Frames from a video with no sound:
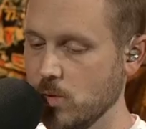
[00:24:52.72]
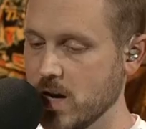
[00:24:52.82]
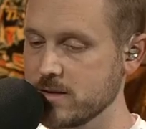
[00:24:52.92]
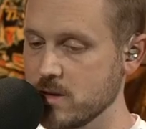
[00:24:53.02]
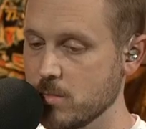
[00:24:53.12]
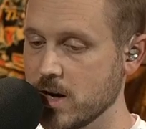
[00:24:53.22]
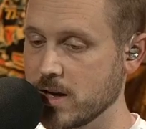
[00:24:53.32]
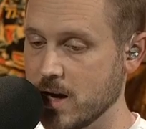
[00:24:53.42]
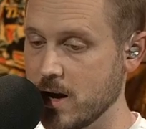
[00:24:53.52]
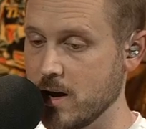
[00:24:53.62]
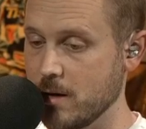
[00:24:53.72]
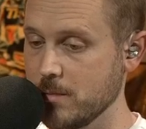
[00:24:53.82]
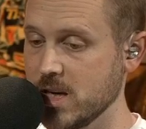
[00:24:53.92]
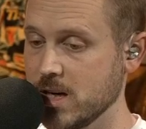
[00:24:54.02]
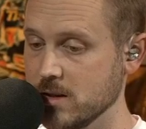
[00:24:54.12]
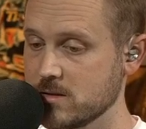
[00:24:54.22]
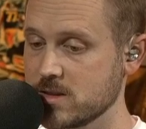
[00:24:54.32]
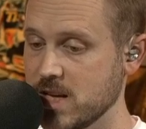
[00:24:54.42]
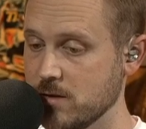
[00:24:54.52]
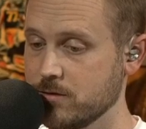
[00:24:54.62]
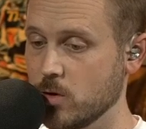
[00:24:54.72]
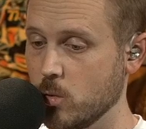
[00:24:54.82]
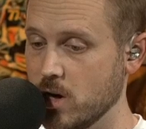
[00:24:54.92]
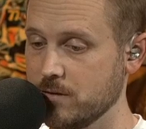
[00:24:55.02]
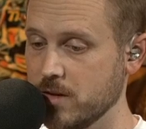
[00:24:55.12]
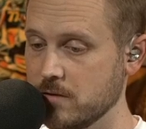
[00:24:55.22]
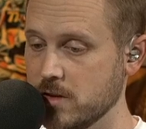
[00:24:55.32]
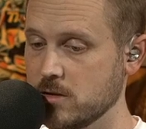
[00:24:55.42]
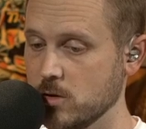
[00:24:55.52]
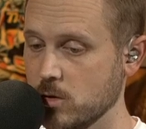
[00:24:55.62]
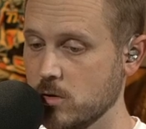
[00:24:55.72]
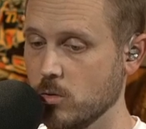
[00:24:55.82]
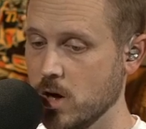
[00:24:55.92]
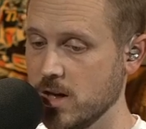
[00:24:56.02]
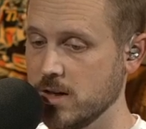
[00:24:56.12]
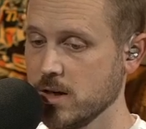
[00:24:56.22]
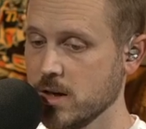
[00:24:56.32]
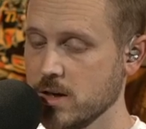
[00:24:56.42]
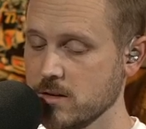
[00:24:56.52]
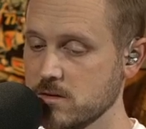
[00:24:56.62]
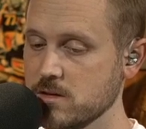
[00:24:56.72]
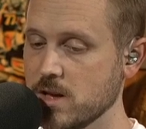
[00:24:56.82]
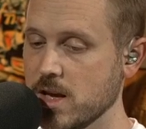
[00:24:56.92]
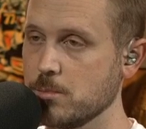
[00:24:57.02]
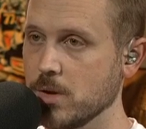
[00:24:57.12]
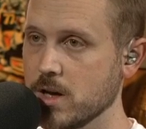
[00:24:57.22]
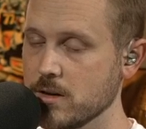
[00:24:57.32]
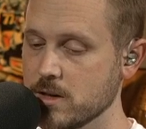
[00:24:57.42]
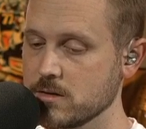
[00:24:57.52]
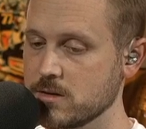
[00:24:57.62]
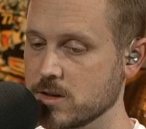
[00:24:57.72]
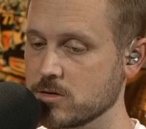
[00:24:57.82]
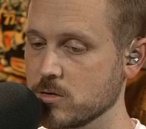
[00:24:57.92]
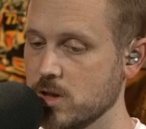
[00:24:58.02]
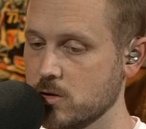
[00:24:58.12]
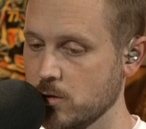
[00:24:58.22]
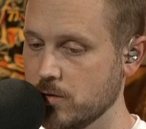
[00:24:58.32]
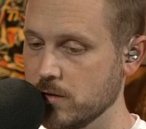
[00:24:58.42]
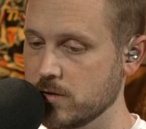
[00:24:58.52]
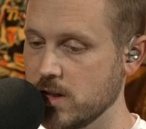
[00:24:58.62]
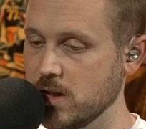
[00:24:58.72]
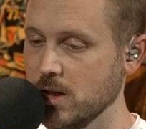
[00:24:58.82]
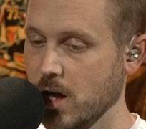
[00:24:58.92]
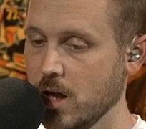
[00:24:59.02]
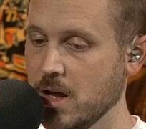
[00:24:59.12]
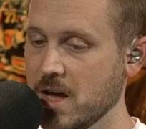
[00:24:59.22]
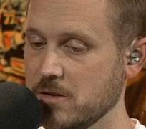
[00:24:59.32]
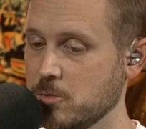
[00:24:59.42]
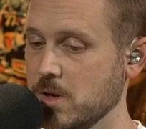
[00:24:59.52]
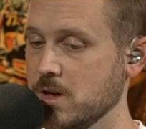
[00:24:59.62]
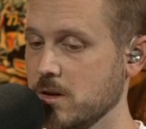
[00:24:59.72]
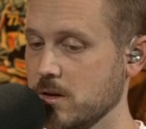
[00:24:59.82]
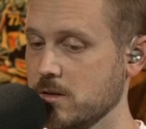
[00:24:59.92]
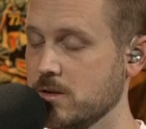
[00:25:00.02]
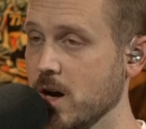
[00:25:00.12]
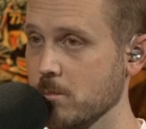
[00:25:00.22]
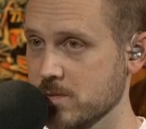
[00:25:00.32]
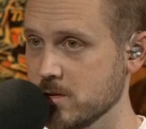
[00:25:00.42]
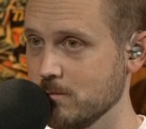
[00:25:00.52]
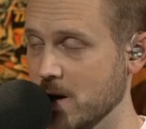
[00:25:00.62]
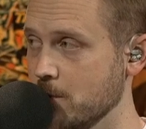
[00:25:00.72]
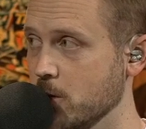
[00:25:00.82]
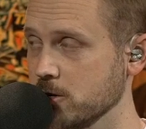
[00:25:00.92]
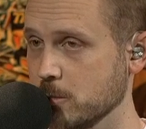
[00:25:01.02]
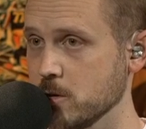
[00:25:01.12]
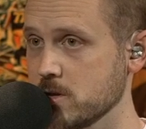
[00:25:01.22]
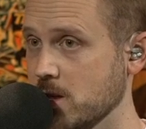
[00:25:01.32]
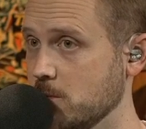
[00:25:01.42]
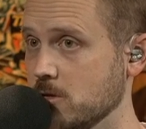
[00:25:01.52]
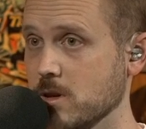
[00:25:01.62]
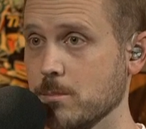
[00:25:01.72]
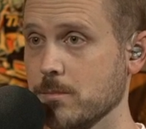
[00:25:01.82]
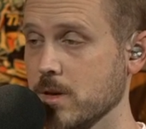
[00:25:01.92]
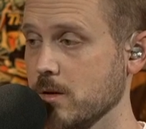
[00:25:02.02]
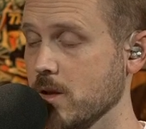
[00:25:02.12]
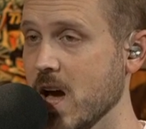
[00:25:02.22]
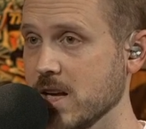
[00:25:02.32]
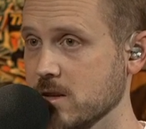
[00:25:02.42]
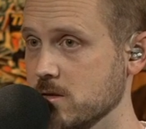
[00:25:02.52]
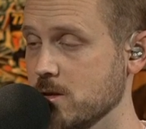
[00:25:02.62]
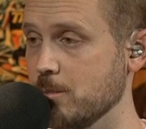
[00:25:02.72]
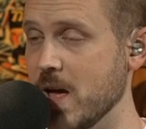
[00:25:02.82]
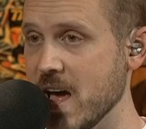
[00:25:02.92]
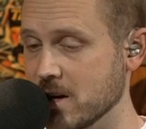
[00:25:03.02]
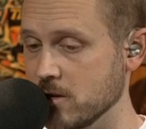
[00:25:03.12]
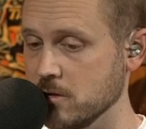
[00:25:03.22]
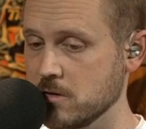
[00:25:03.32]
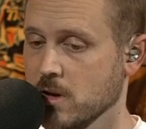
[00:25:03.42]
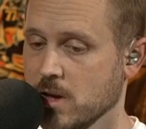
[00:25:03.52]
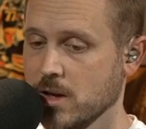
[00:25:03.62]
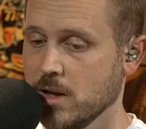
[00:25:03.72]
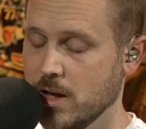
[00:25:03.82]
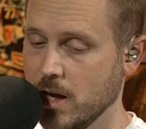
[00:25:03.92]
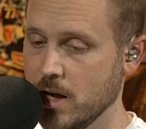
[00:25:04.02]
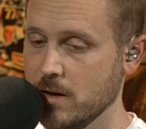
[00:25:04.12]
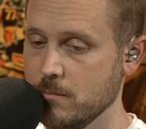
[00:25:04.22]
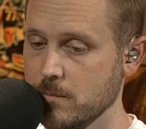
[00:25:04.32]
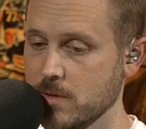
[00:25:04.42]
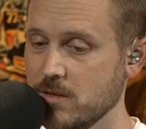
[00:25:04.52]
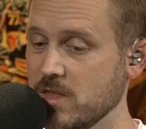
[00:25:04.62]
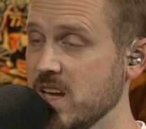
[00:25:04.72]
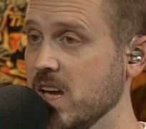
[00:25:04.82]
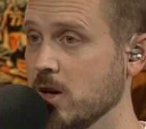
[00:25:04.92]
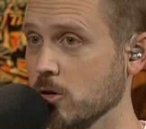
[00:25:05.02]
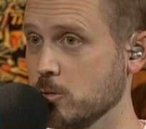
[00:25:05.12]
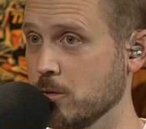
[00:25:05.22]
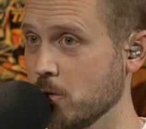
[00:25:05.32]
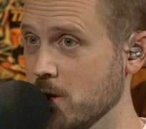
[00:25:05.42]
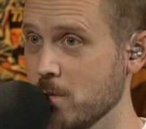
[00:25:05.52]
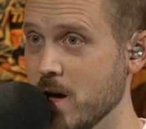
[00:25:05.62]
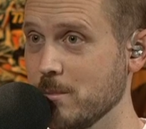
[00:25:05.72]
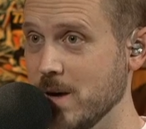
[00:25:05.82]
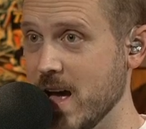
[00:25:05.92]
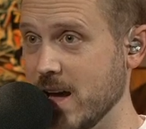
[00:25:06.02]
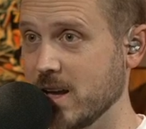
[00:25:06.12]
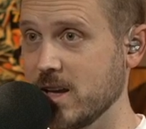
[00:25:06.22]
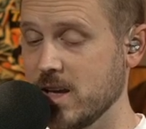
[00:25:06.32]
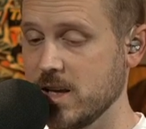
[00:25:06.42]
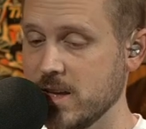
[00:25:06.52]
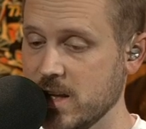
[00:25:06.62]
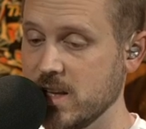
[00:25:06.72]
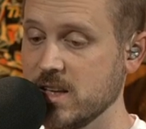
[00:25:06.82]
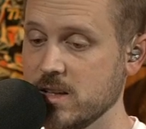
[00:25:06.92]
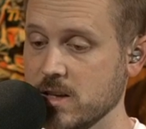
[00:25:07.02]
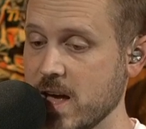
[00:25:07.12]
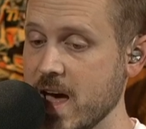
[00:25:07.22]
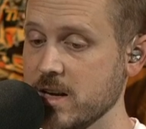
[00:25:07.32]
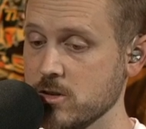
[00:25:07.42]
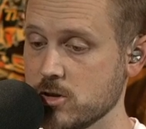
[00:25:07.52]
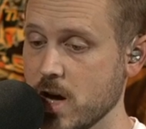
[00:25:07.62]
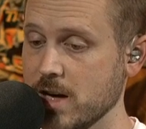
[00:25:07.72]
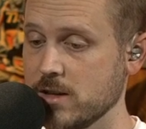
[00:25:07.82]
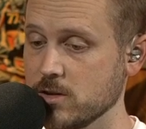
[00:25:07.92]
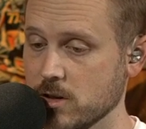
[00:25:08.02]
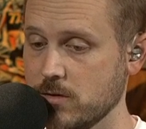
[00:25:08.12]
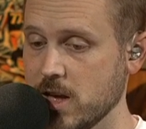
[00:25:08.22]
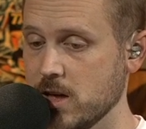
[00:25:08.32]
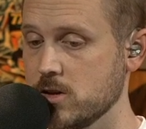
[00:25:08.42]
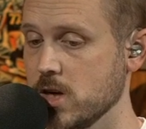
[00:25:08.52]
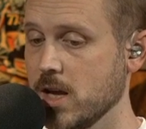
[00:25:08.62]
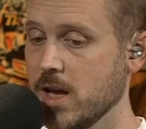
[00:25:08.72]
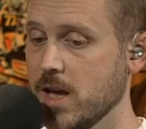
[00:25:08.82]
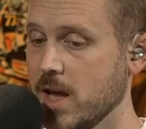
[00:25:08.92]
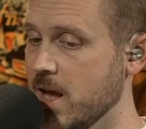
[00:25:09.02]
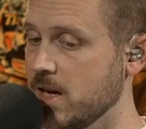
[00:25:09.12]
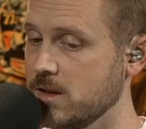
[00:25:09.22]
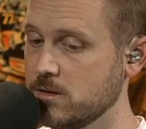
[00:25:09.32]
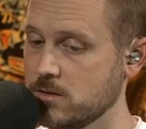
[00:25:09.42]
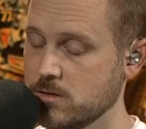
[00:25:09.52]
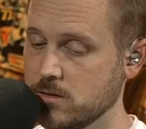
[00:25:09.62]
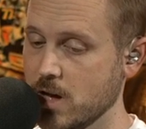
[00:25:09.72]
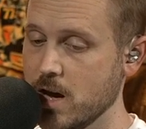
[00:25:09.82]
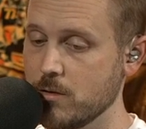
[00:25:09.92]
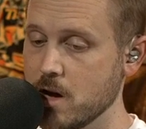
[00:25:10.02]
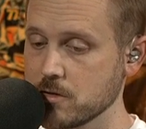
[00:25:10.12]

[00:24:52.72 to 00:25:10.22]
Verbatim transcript: And when I say breakout, I, I mean it. It's 10 for 152 and 1. This is a player that is 6'3", 215, has been dumped by multiple teams, the, the Lions, the Packers um, even the Eagles, before they brought him back, he had his shot and he took advantage, and he's not